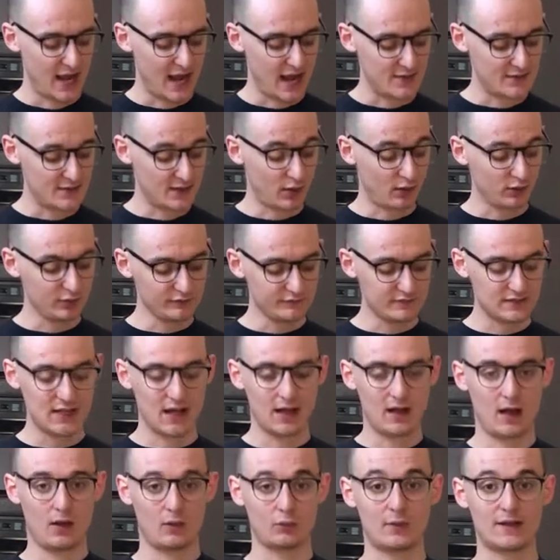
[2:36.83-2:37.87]
And then all of the
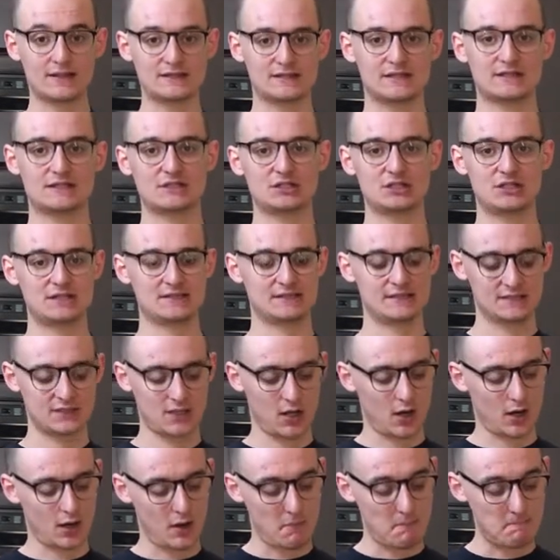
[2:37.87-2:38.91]
rest of the cheeses
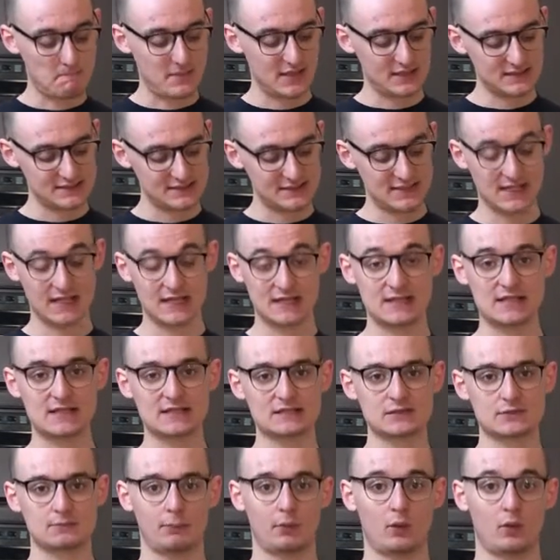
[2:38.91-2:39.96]
are mixed in
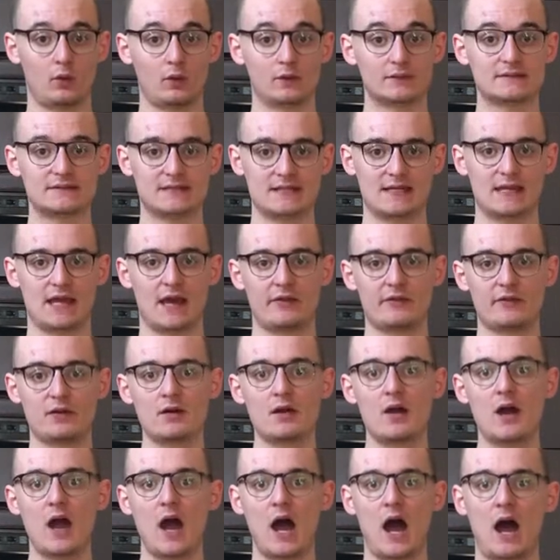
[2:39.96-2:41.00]
this bowl
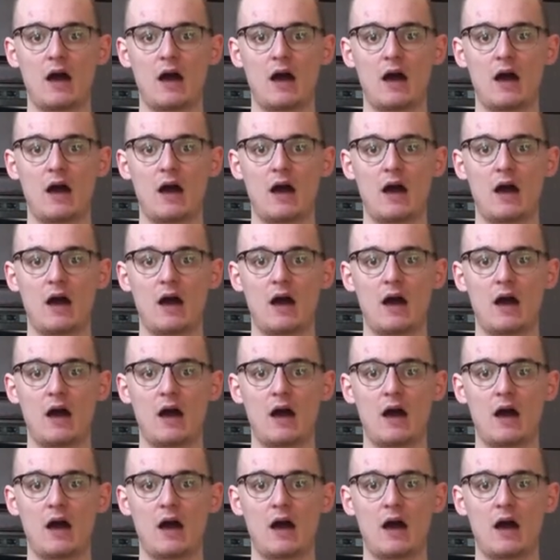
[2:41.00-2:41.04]
together.